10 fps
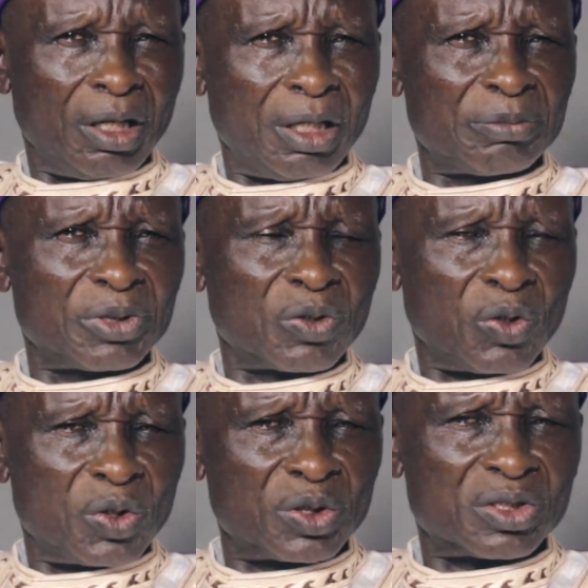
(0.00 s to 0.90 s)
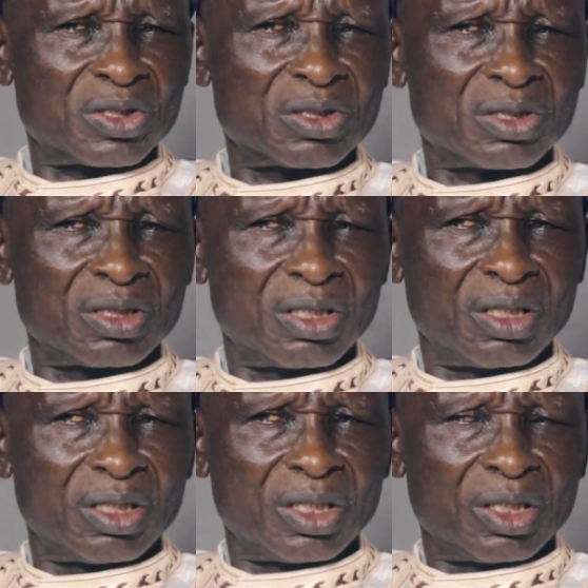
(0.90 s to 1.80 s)
And because
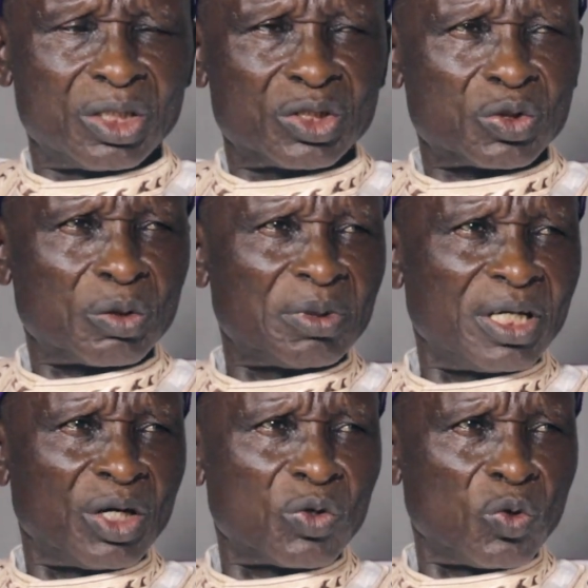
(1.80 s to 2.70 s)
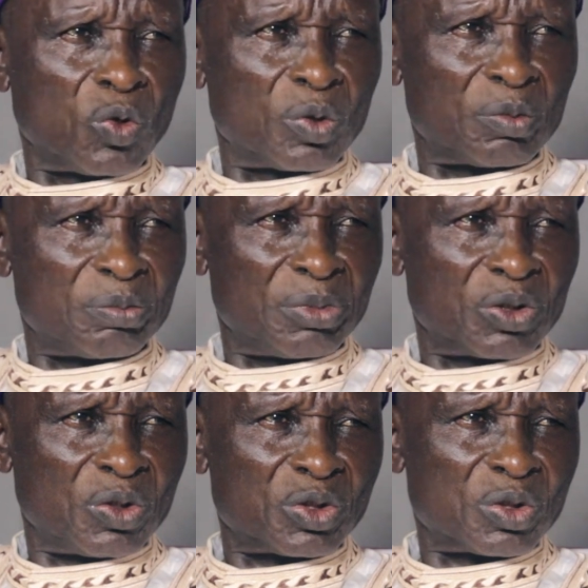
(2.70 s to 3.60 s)
of their role,
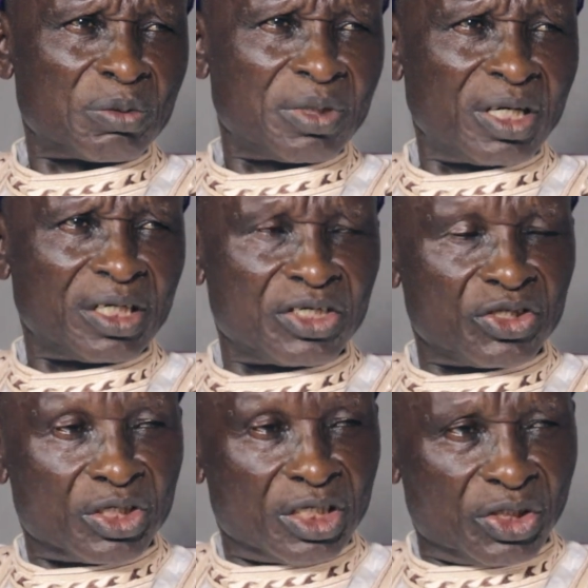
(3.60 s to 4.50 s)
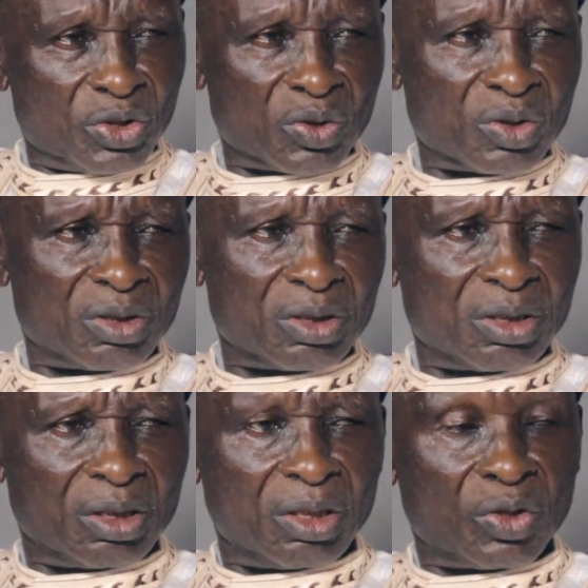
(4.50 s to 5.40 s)
because of their education,
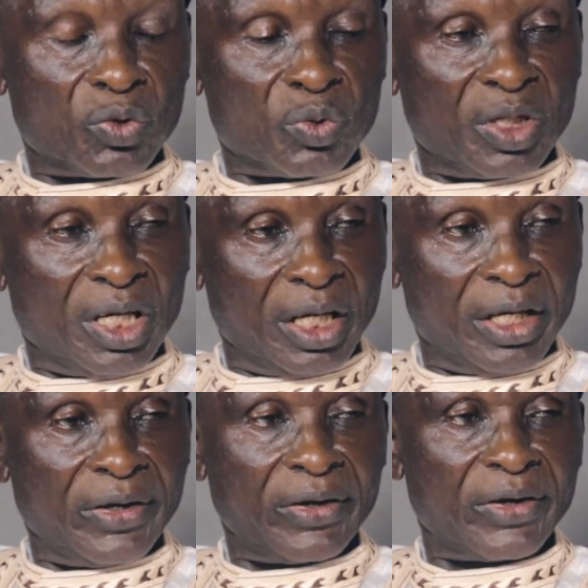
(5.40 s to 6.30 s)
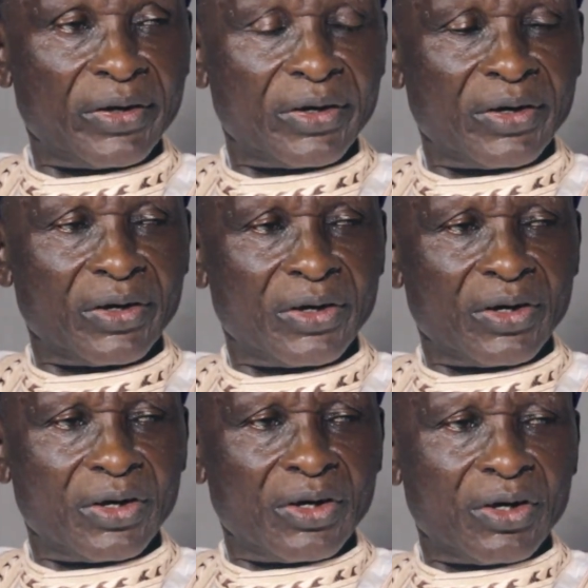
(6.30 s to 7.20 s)
today
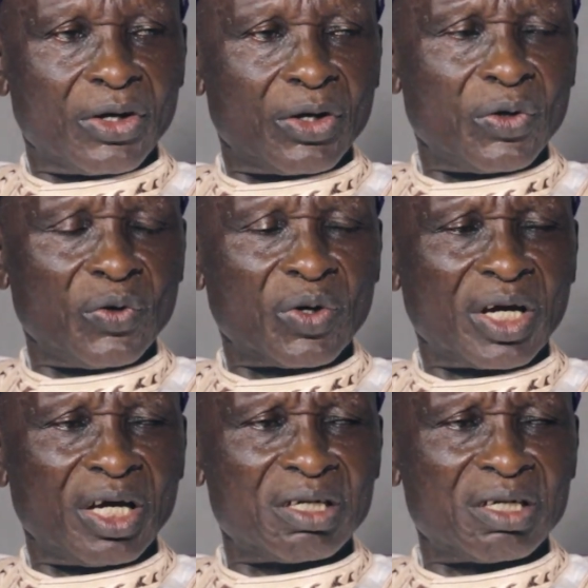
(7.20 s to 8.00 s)
you